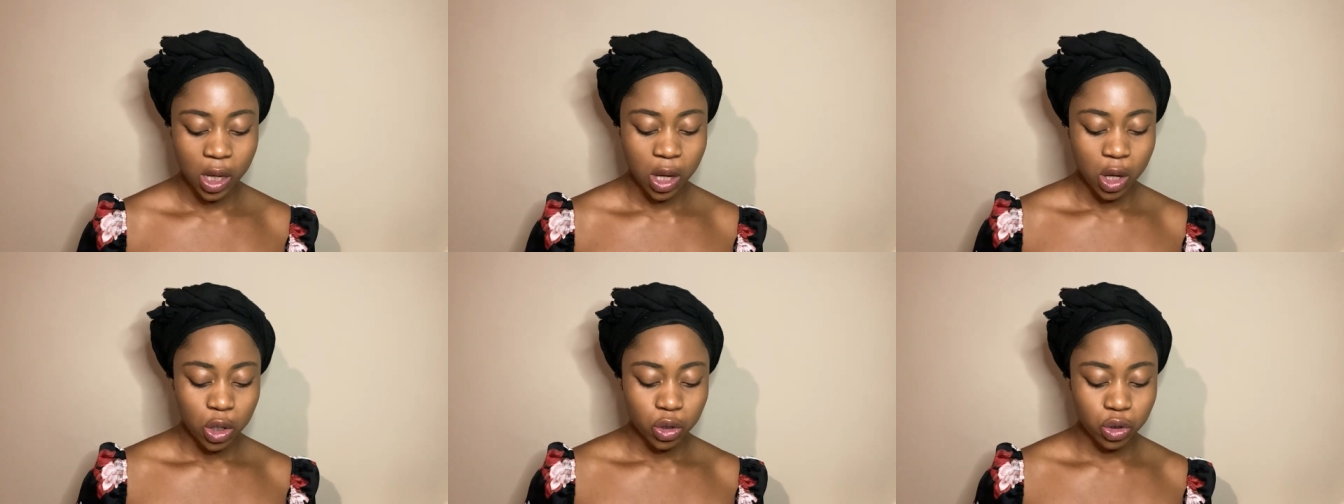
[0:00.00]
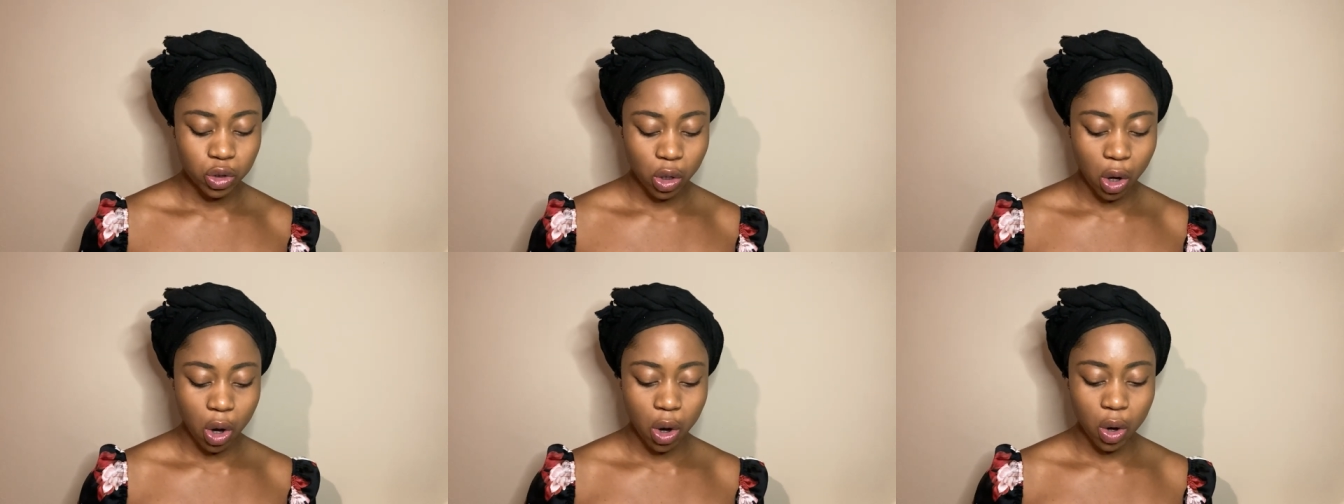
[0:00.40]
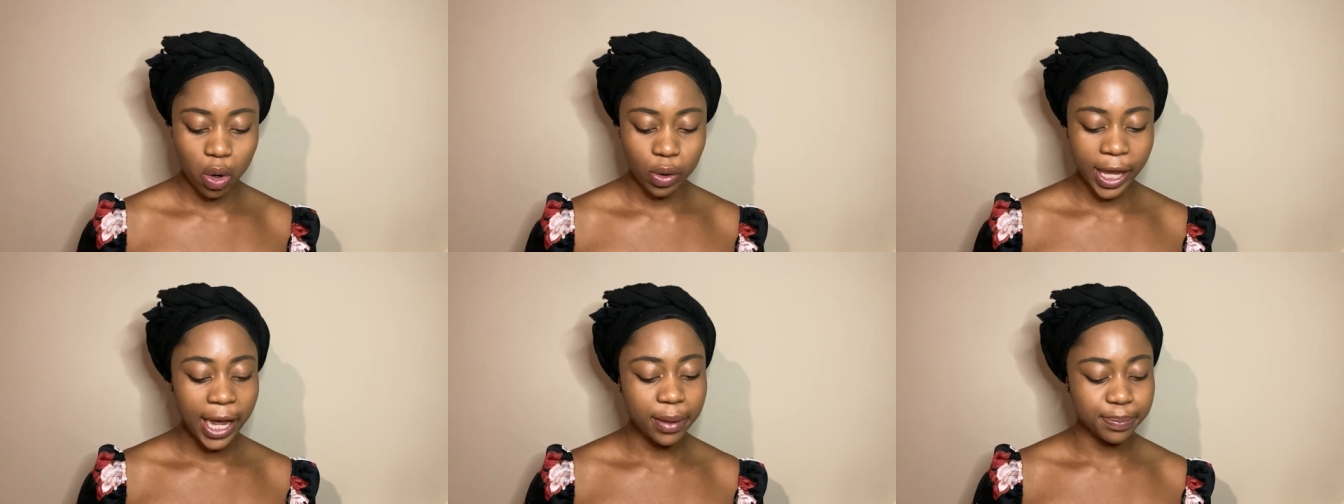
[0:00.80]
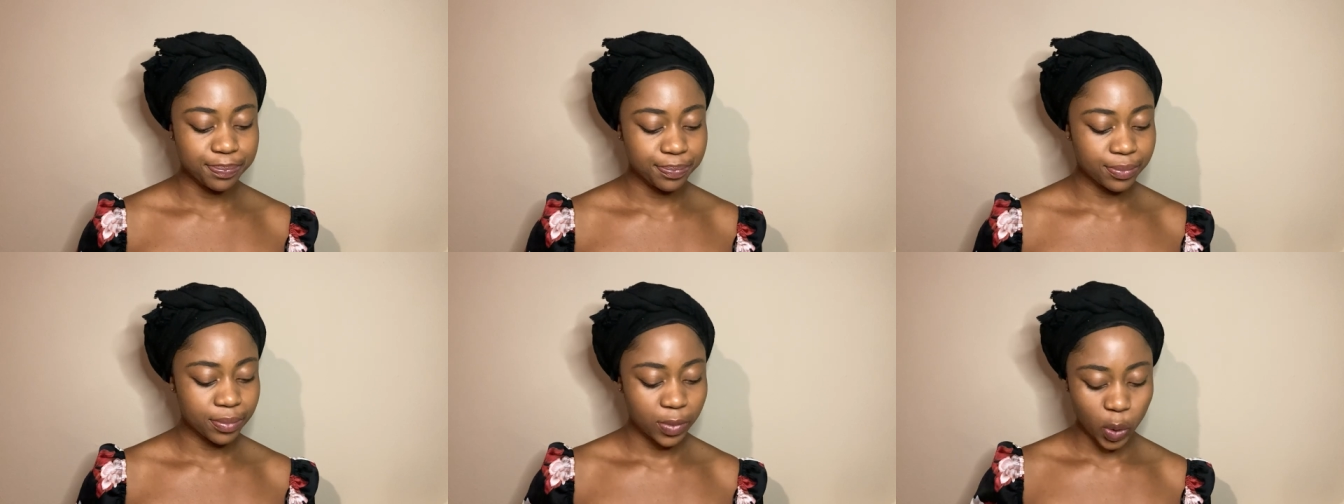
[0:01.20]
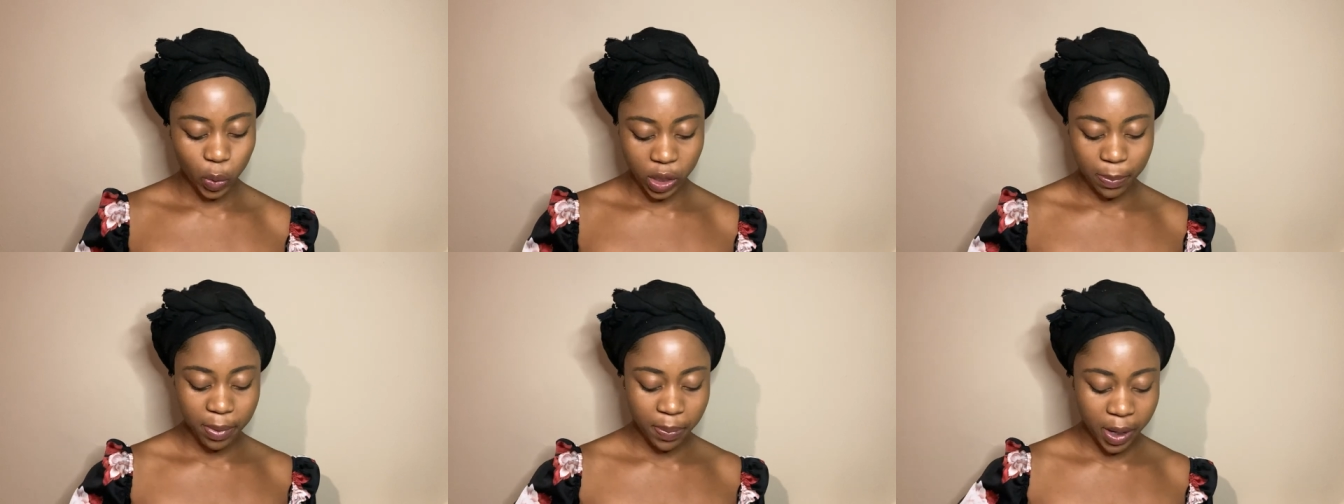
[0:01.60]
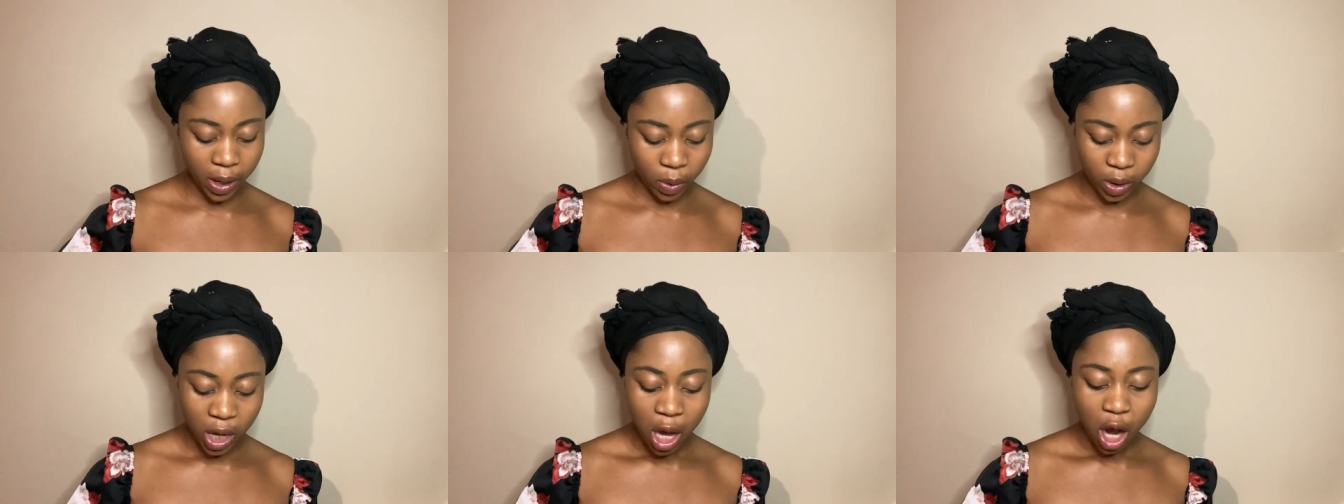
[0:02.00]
So yeah, I'm gonna be pairing.